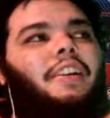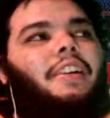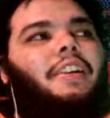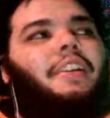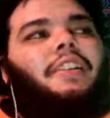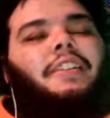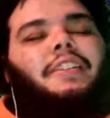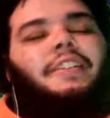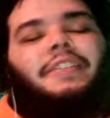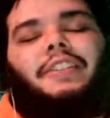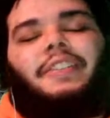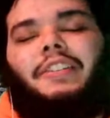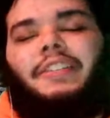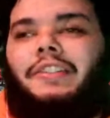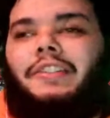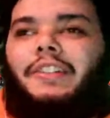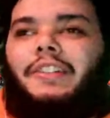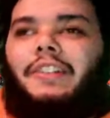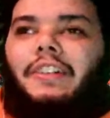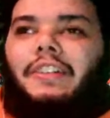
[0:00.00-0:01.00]
So,
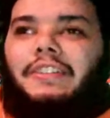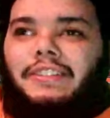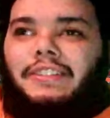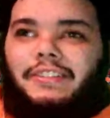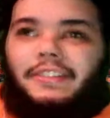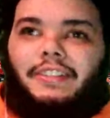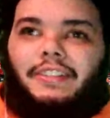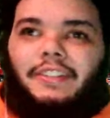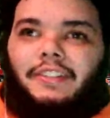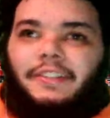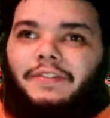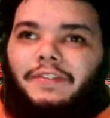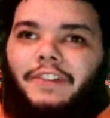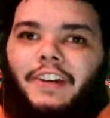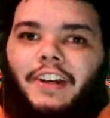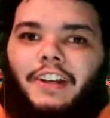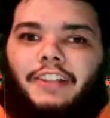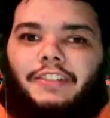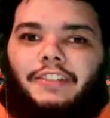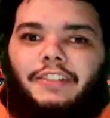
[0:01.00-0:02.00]
that's, if you
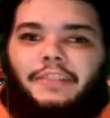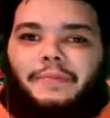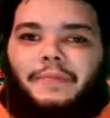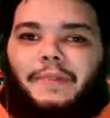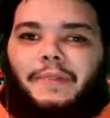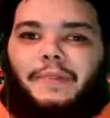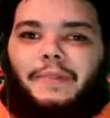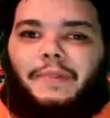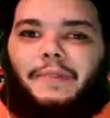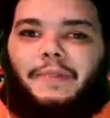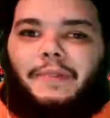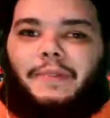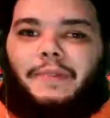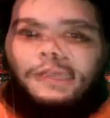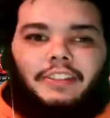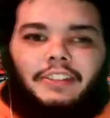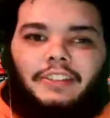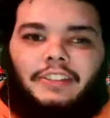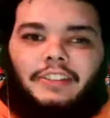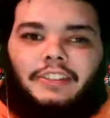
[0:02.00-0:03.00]
ask me, that's
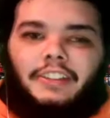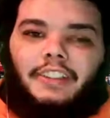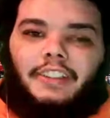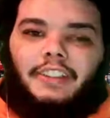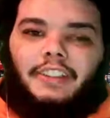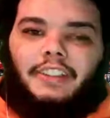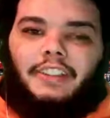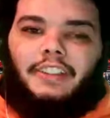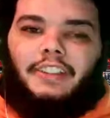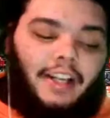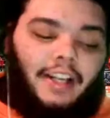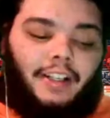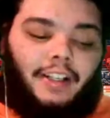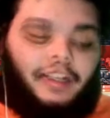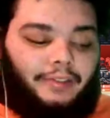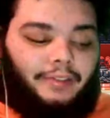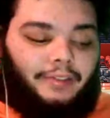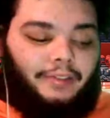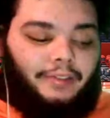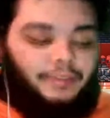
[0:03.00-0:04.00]
a great
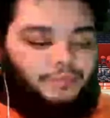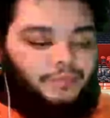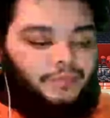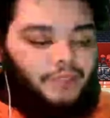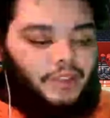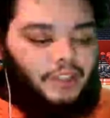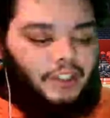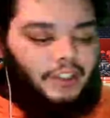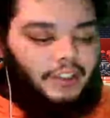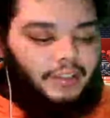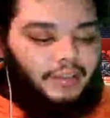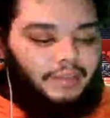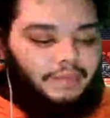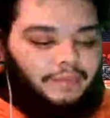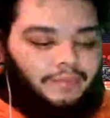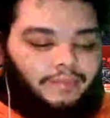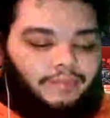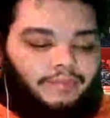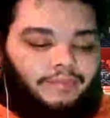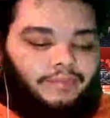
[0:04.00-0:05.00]
high.
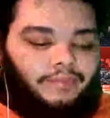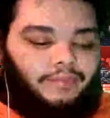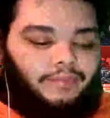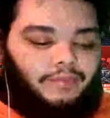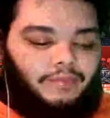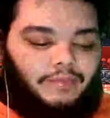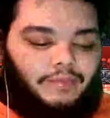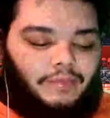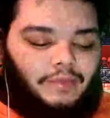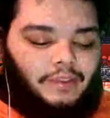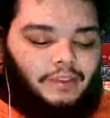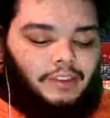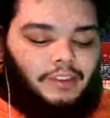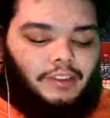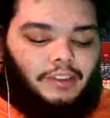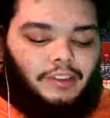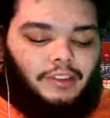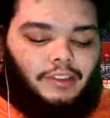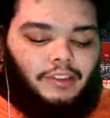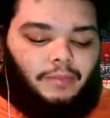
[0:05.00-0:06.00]
Man,
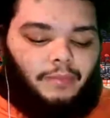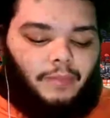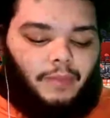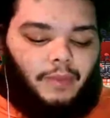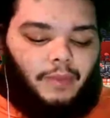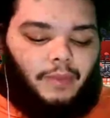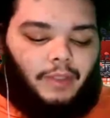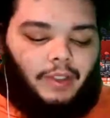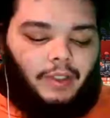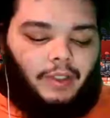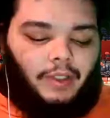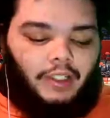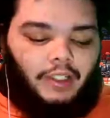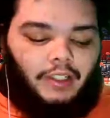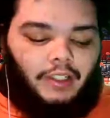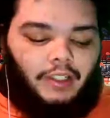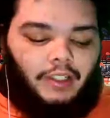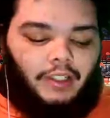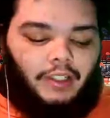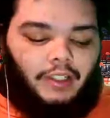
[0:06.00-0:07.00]
the
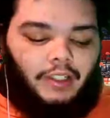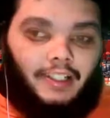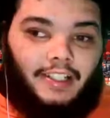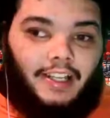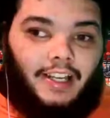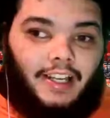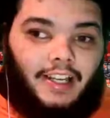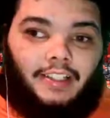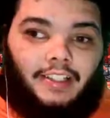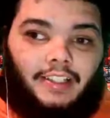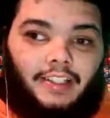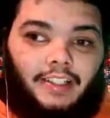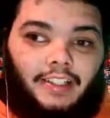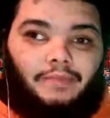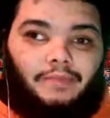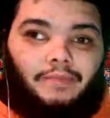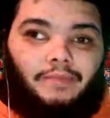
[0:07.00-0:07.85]
last high I got is.